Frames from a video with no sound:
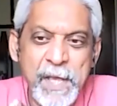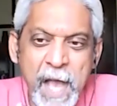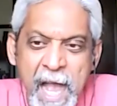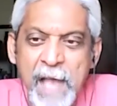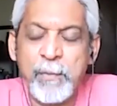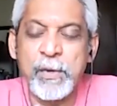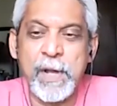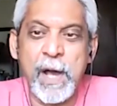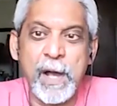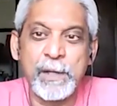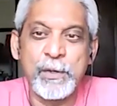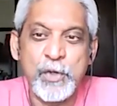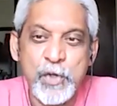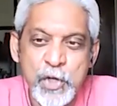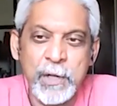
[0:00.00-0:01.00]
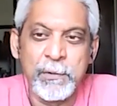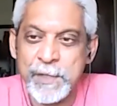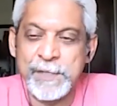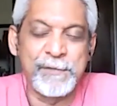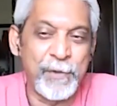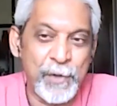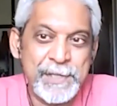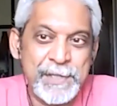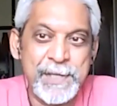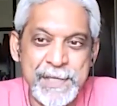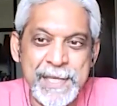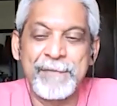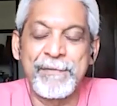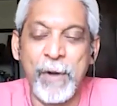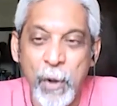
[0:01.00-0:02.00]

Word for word: I would argue children's voices have